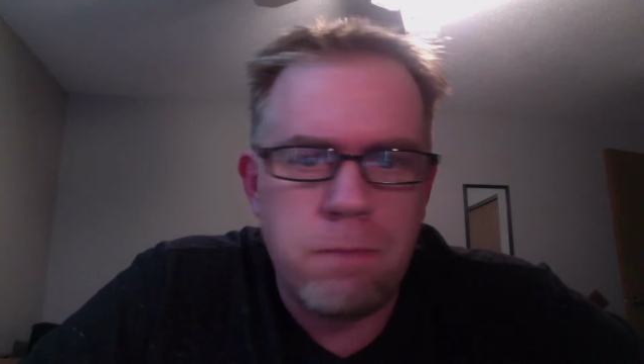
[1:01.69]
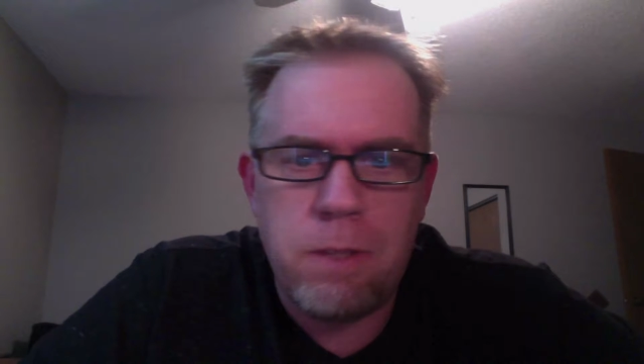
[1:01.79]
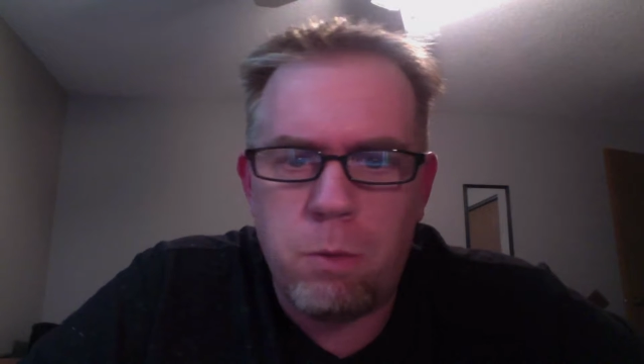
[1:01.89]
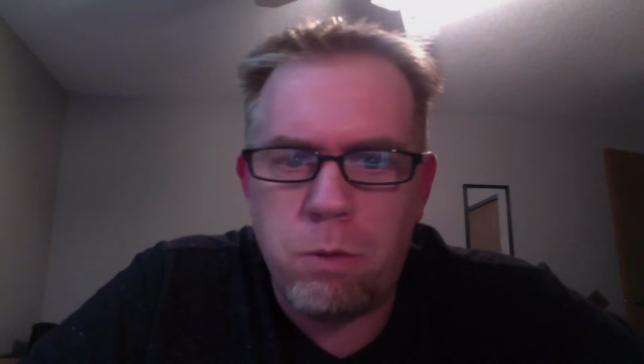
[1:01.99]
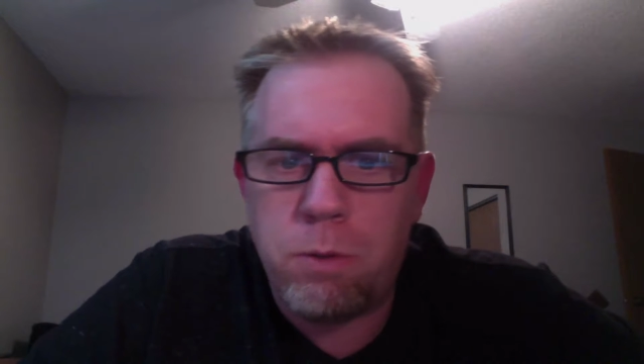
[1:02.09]

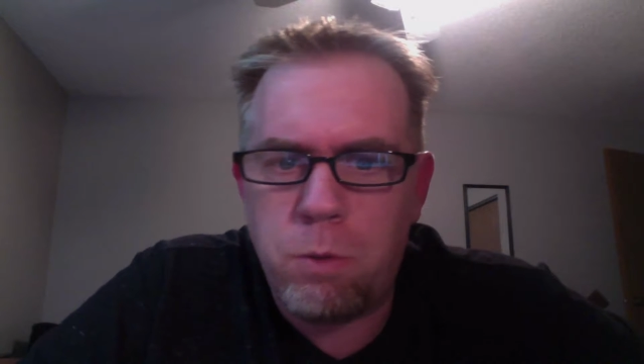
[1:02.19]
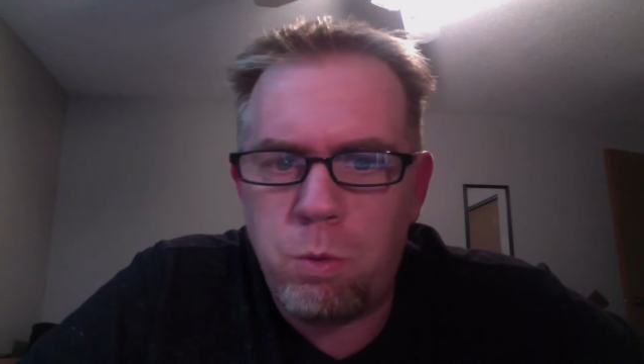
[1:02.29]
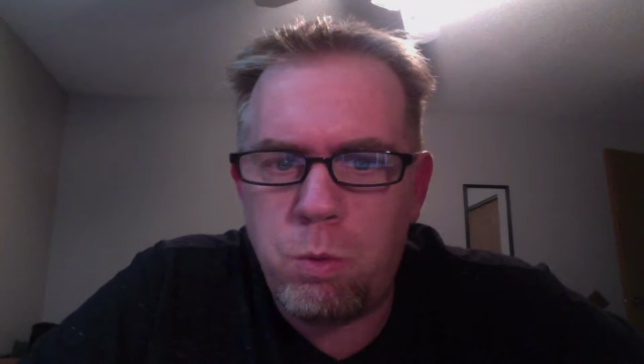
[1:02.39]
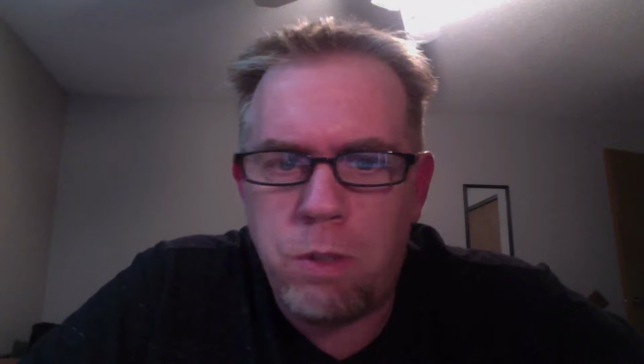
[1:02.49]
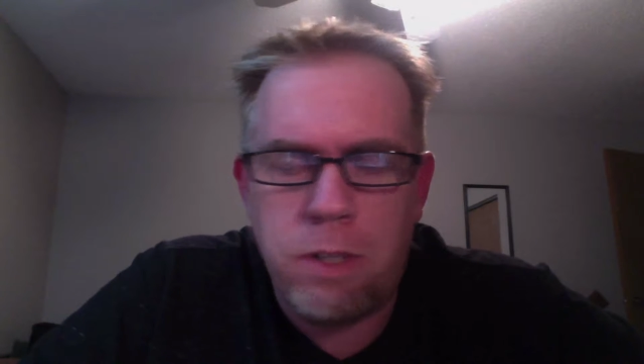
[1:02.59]
they were
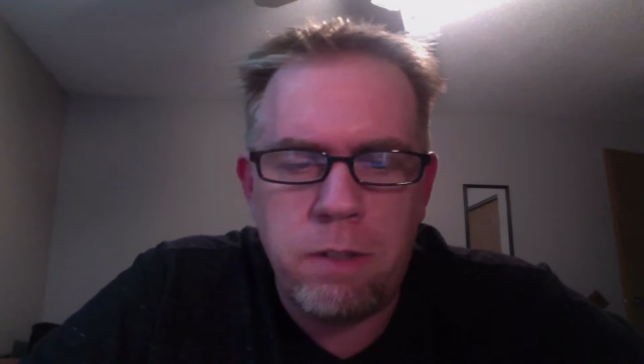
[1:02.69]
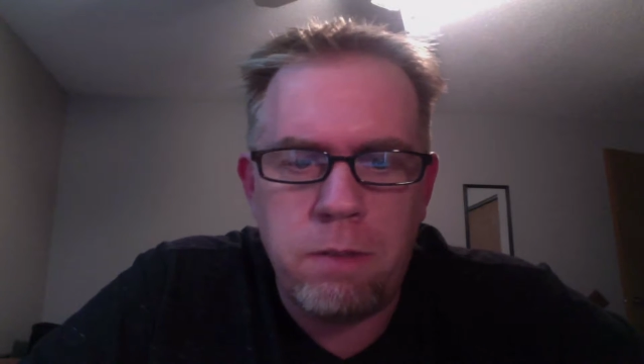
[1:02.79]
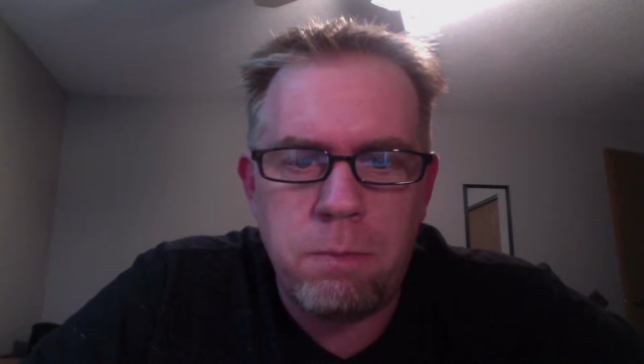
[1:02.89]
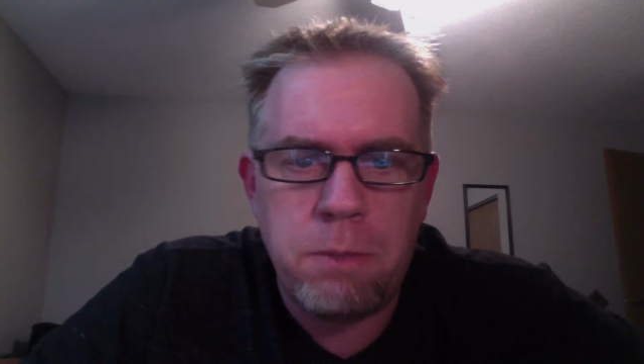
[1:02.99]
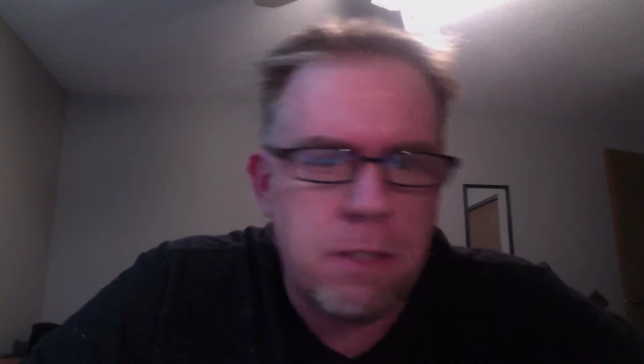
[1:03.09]
sued
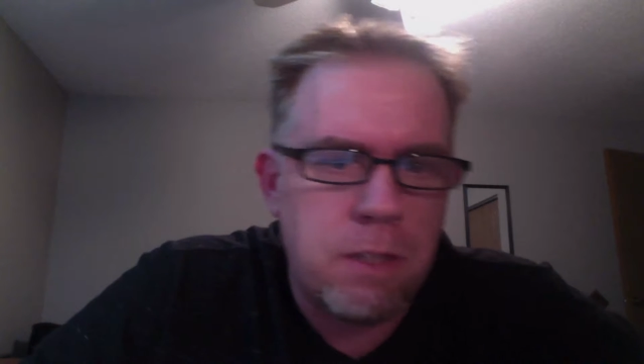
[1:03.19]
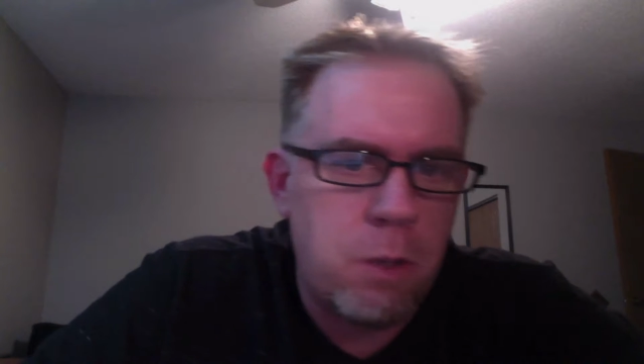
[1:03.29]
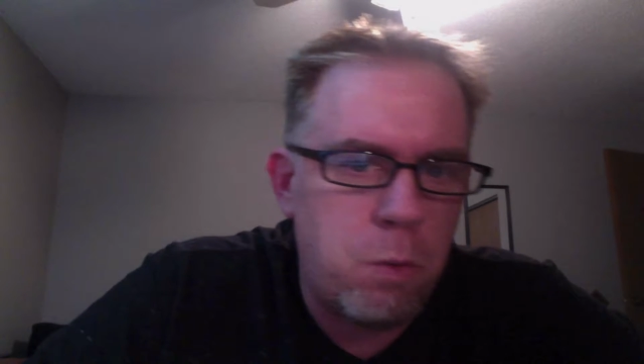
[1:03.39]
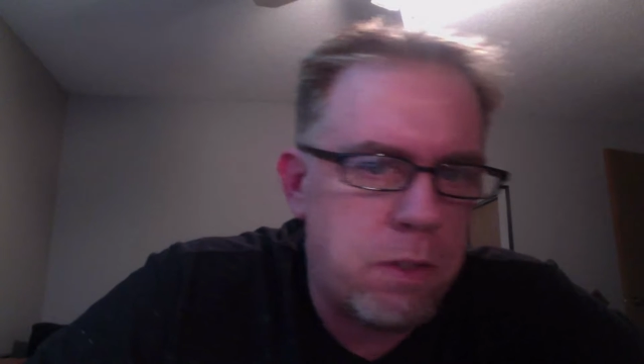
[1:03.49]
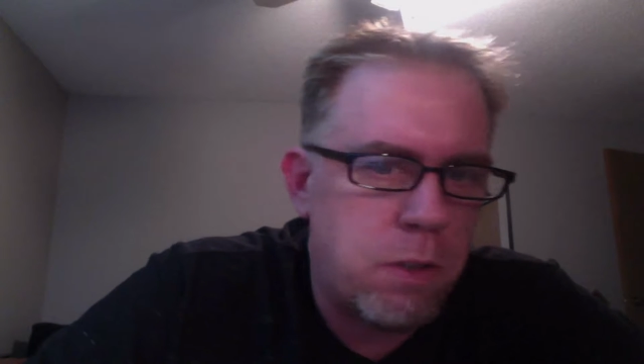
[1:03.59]
and Miss Cleo went to